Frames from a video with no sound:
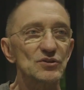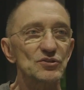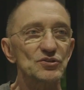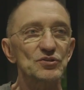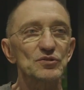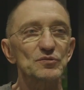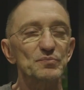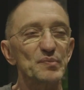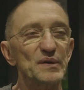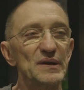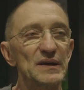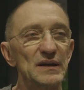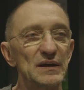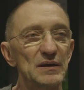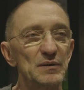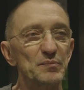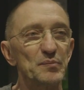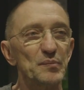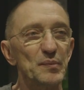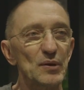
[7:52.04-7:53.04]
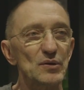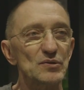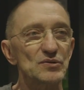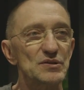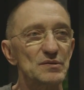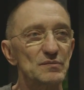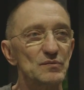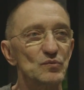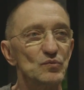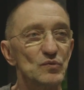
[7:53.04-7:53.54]
should be
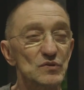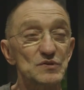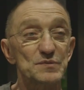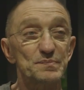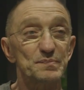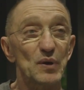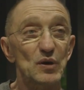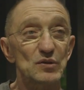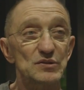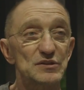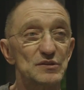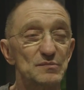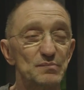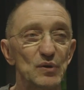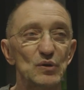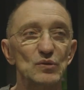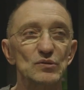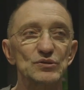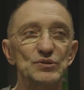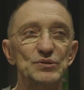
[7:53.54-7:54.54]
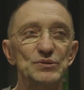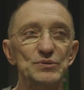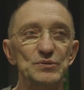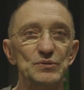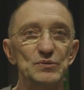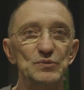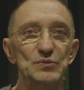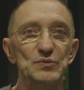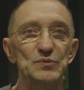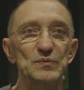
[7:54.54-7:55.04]
possible, was possible
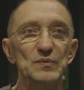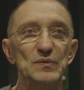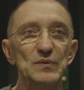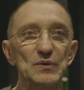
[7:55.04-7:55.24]
to